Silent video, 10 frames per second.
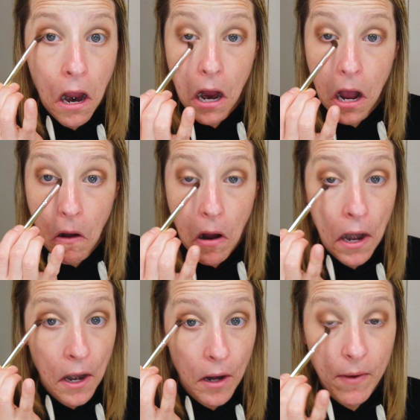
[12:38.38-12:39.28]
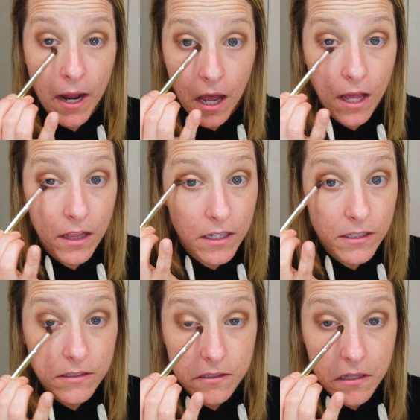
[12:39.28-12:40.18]
go under my eyelids,
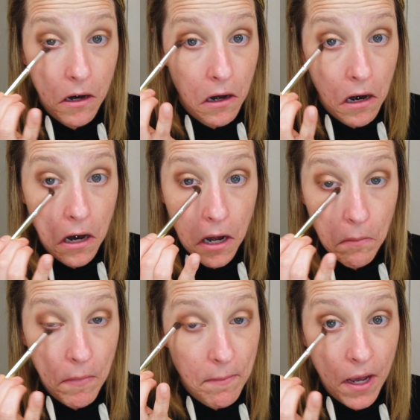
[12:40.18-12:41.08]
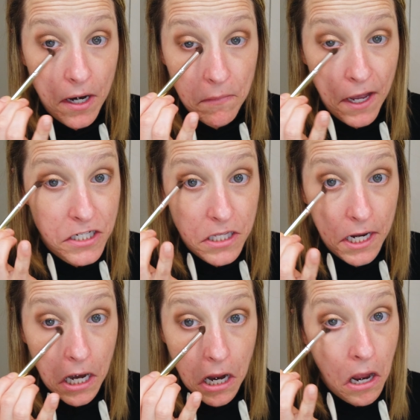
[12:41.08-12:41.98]
under my bottom lash
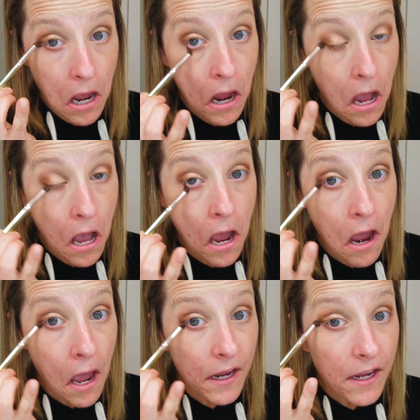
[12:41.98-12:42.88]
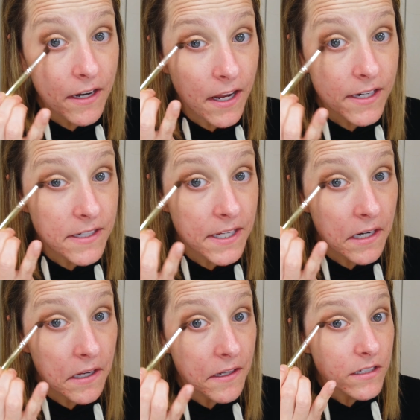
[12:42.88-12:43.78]
line, and connect
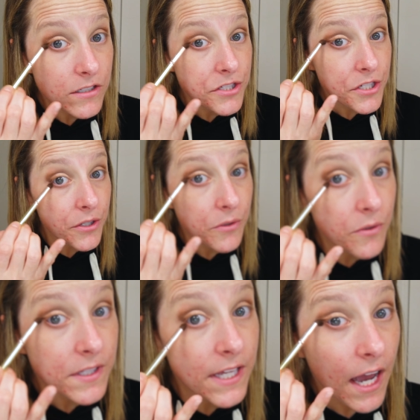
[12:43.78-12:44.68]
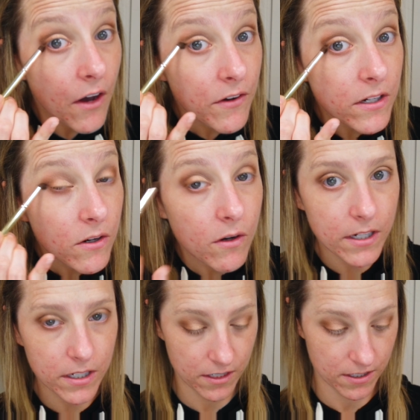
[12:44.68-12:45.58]
it to the outer
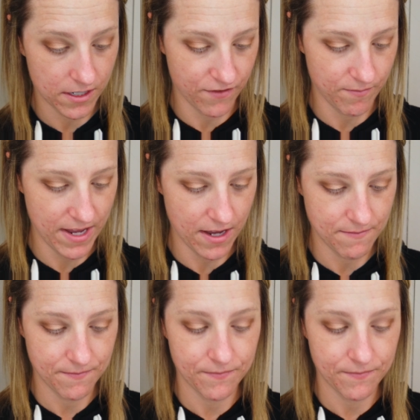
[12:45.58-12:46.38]
corner of my eye.